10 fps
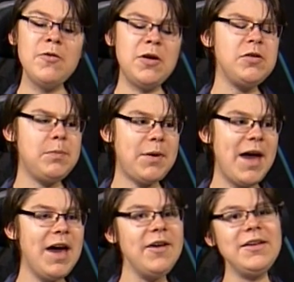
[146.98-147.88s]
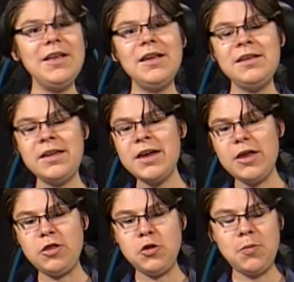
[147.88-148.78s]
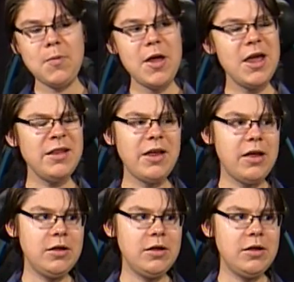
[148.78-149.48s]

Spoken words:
good pal. Yeah, Superman.